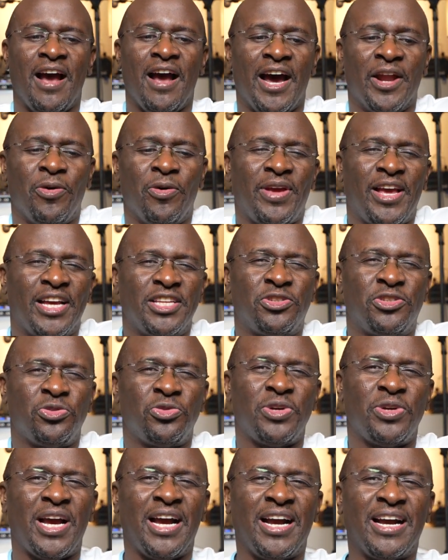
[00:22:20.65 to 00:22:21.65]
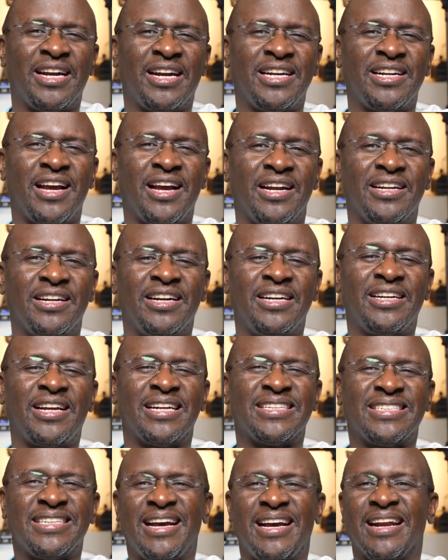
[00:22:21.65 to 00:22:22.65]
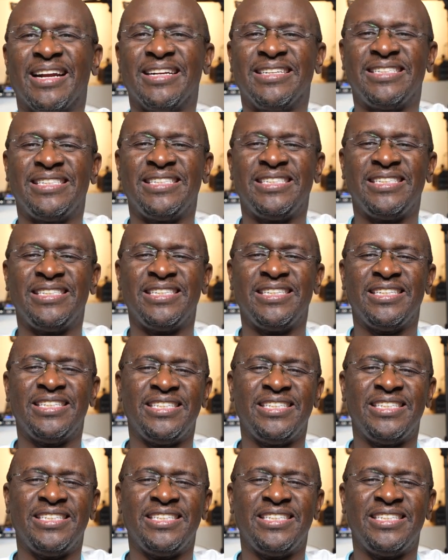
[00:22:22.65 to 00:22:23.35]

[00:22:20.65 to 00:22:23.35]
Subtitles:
I don't get you a green card. Green card si guarantee.